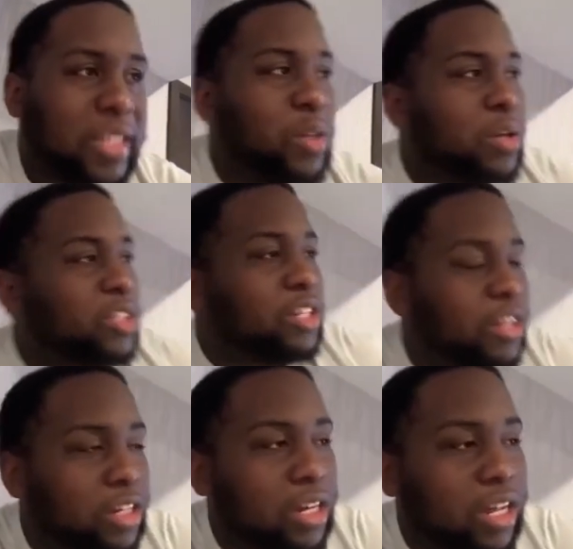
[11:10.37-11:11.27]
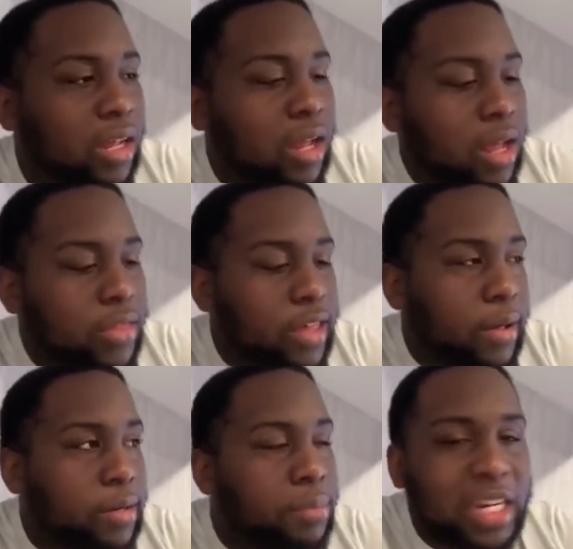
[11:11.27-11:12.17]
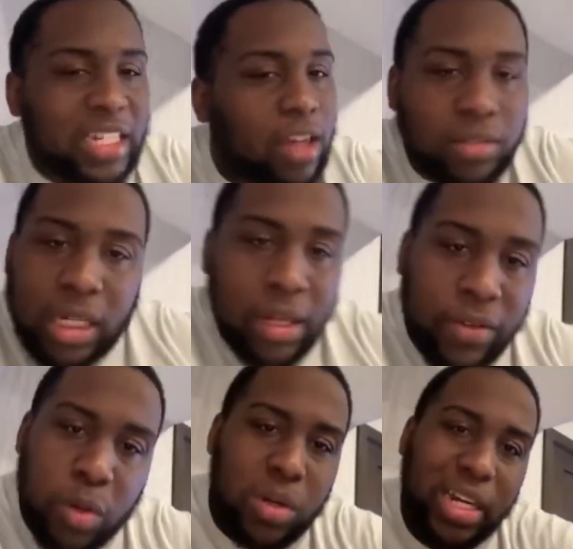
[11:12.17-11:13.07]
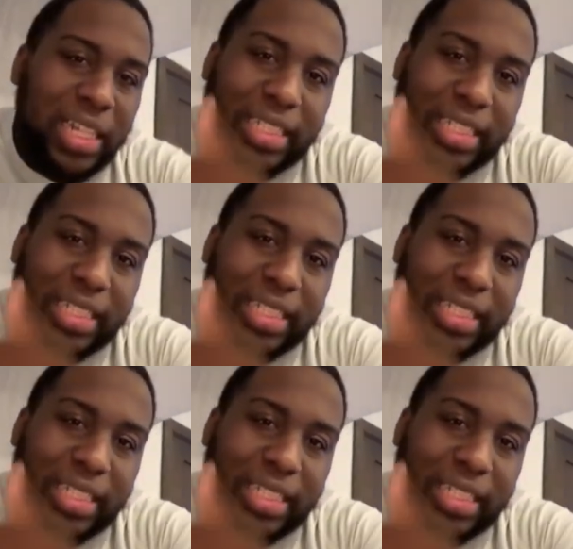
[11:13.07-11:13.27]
So the police officer couldn't even do nothing.